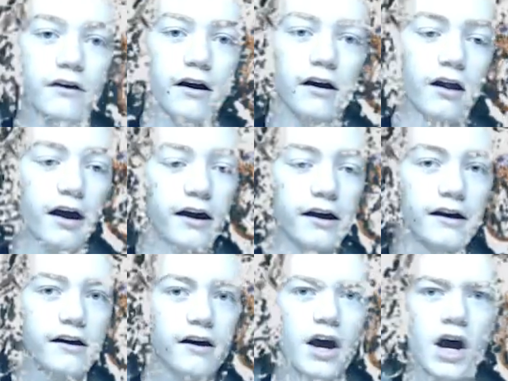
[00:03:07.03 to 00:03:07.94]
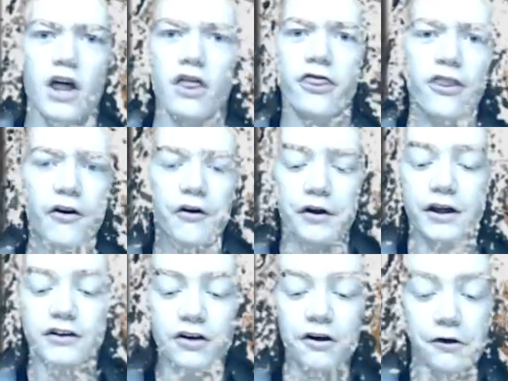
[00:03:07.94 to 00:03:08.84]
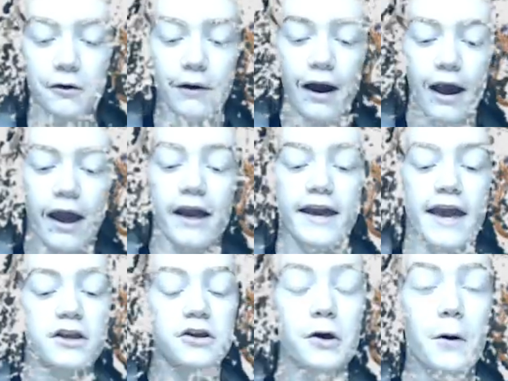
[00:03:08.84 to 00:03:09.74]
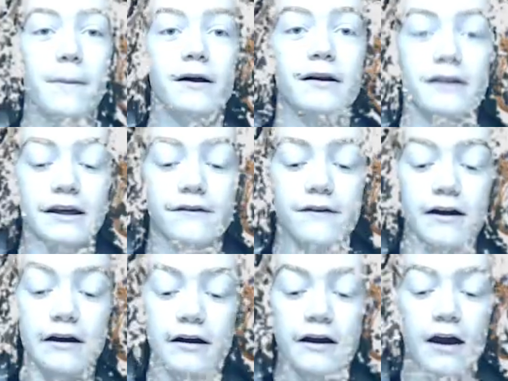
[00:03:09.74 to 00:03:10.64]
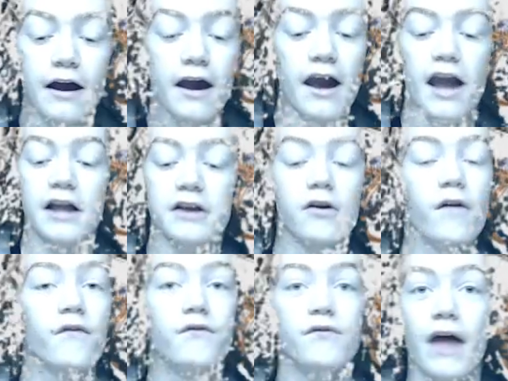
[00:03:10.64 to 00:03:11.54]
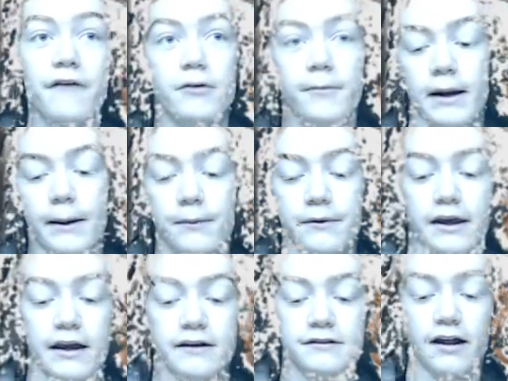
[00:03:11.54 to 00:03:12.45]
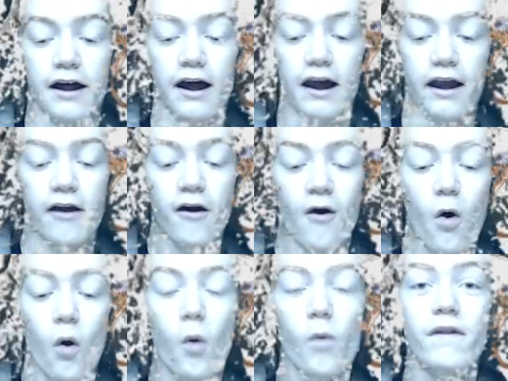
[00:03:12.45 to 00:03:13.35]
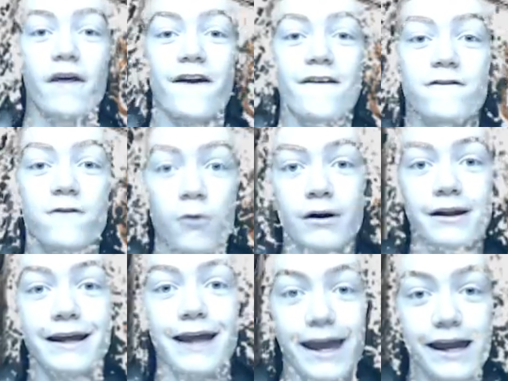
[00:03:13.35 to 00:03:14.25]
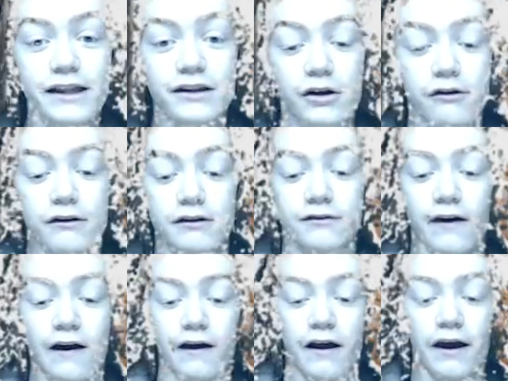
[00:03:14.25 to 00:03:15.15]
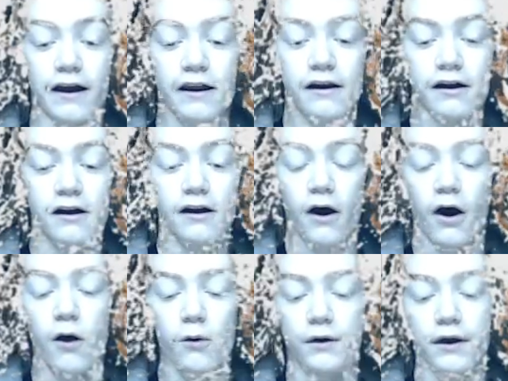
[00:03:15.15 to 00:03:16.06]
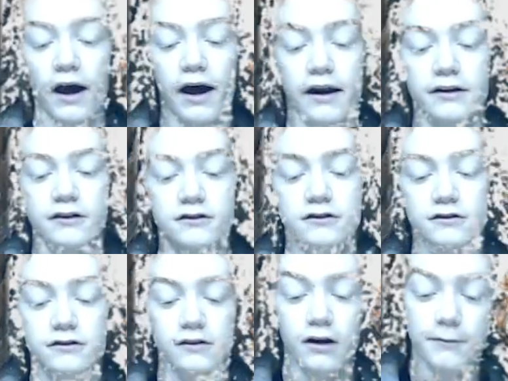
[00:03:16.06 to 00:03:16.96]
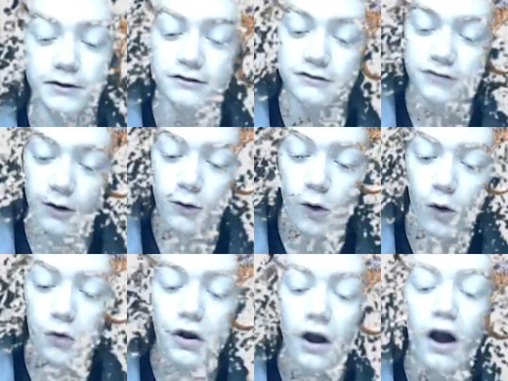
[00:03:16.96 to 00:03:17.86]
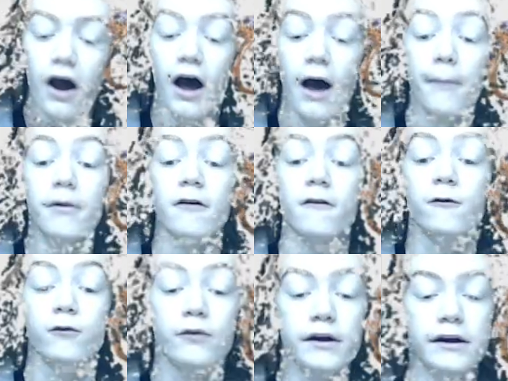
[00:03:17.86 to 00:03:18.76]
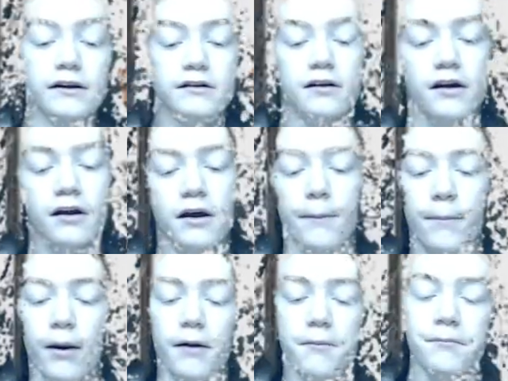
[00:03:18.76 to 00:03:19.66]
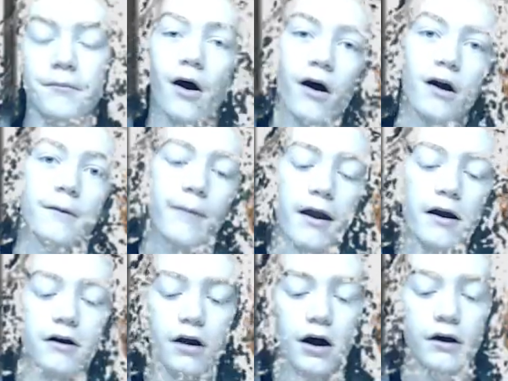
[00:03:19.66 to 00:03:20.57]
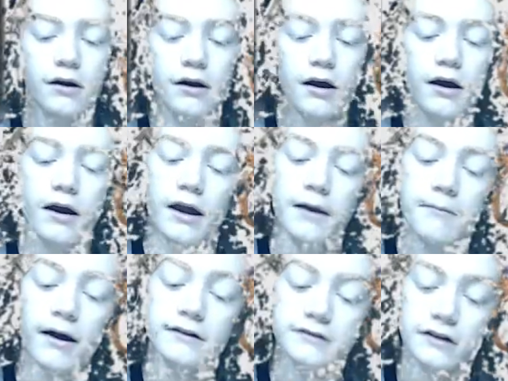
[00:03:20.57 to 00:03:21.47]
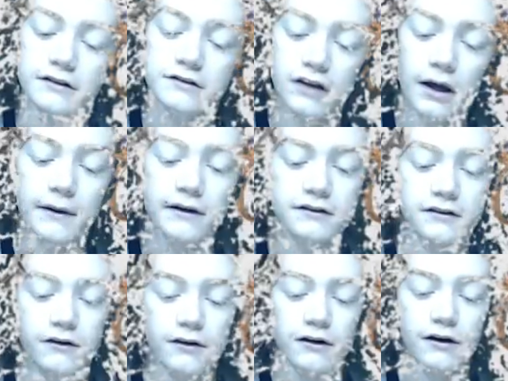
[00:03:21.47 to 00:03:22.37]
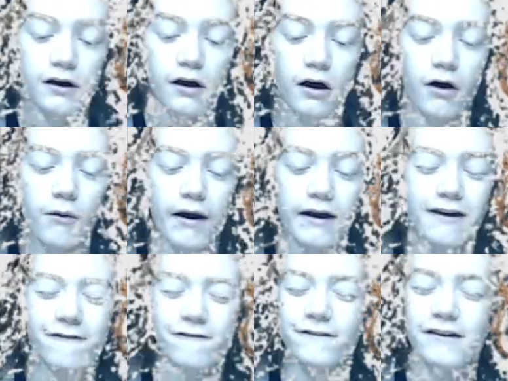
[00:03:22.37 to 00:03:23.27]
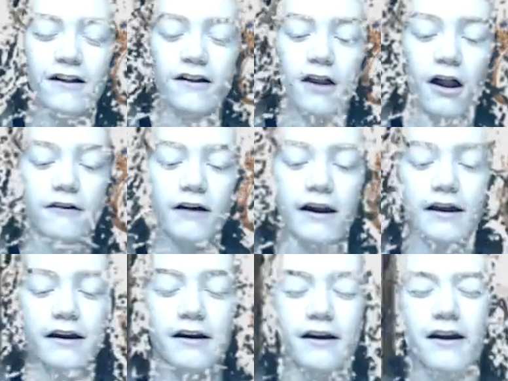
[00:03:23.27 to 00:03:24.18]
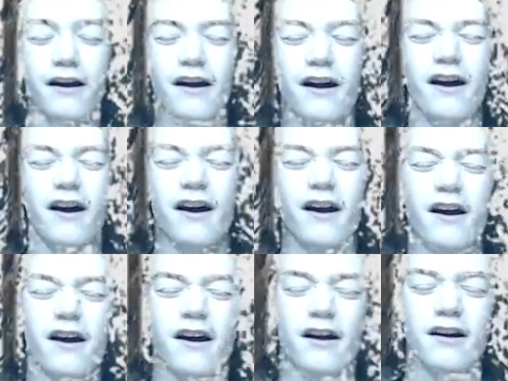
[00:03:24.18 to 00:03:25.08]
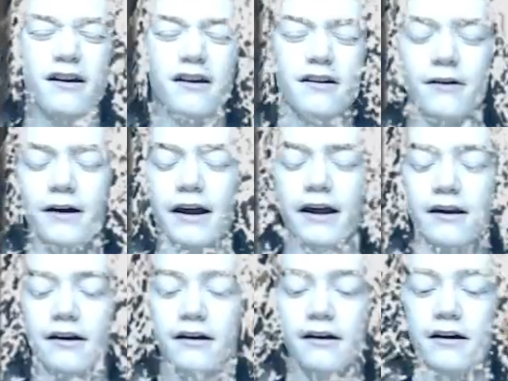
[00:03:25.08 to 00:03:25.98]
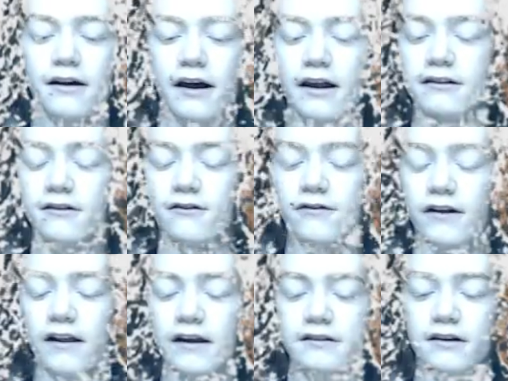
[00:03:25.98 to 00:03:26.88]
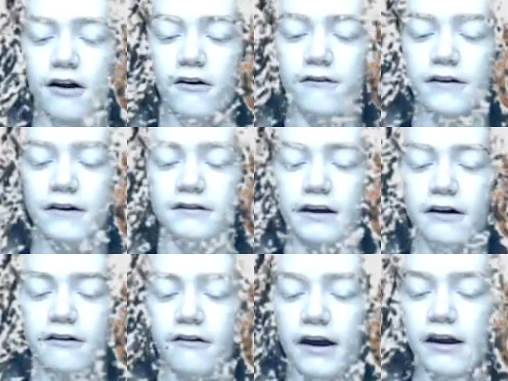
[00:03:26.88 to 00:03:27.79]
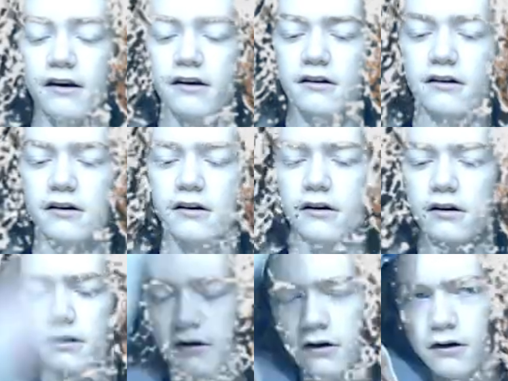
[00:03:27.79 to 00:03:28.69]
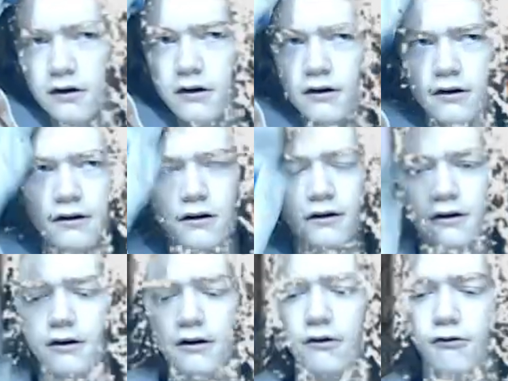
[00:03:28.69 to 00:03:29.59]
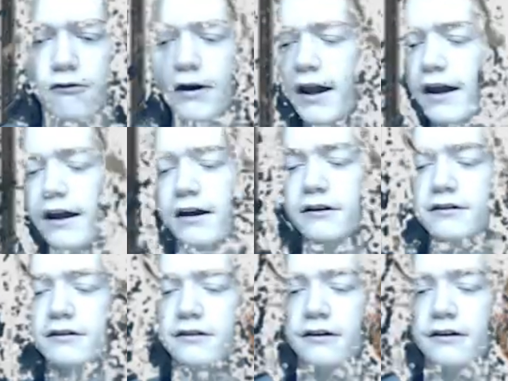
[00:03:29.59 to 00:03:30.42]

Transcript: Fahrenheit. 32! Can you believe it? And you'll never be able to guess the high. Only 48 degrees Fahrenheit. Oh god, it's gonna be so cold, I'm gonna freeze. But on a better note, it might start snowing soon. Oh, I can feel it already. Wait, that doesn't feel like snow, it feels like rain. Rings?